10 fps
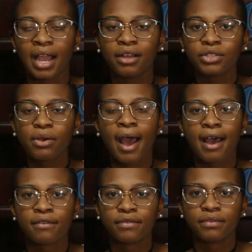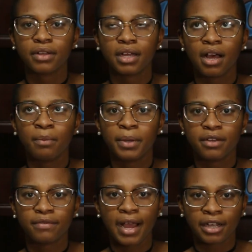also have a bit
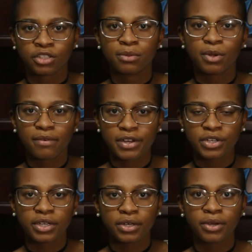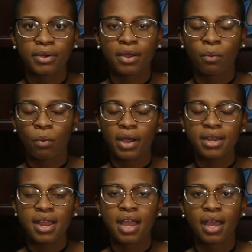of extra motivation to do it.
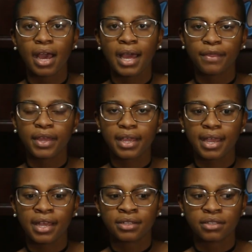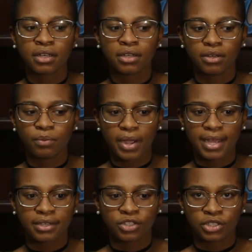One, I think it's a good way
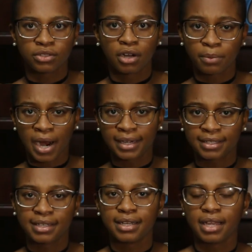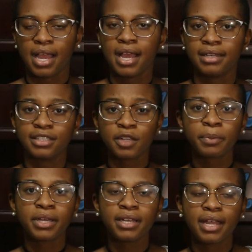to just start practicing
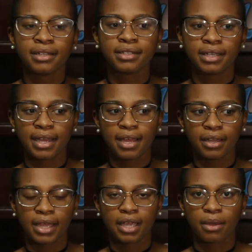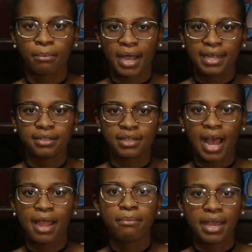discipline and to get like my
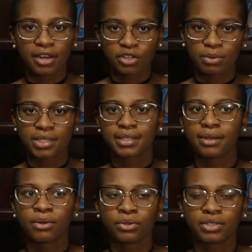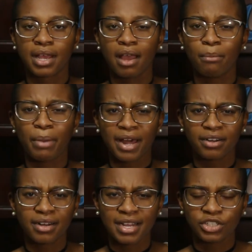time management skills
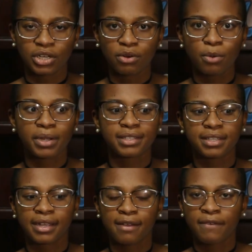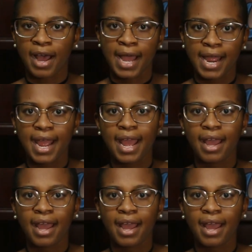better in general, because like if I